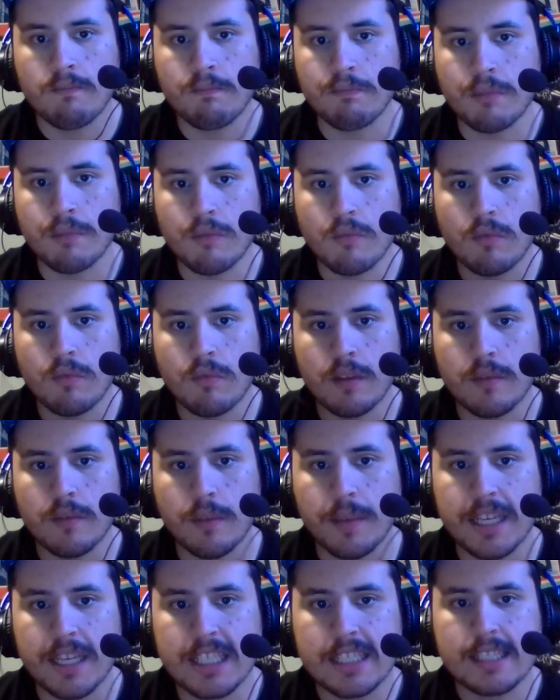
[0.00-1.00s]
But one of the
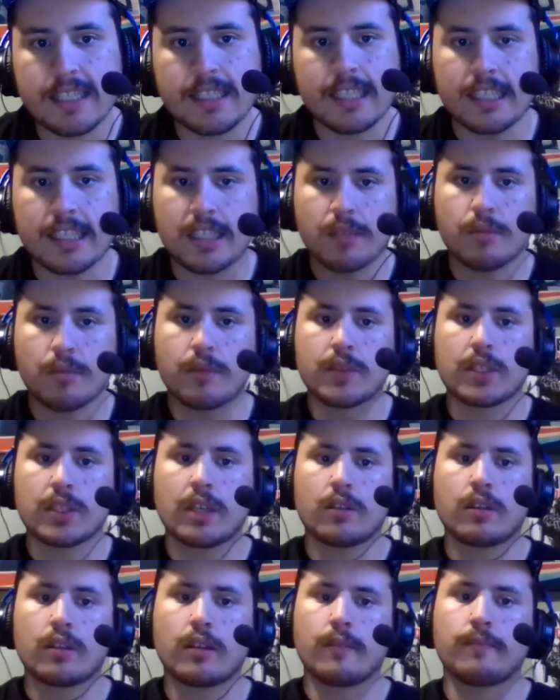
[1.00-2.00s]
best Godzilla movies
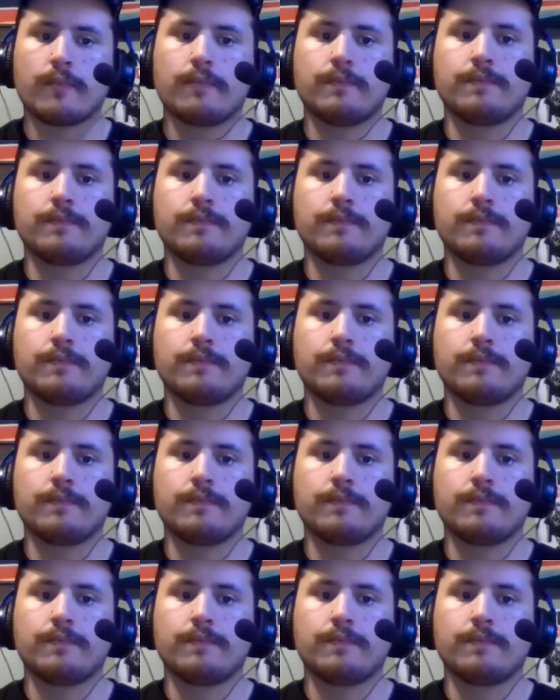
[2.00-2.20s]
out there.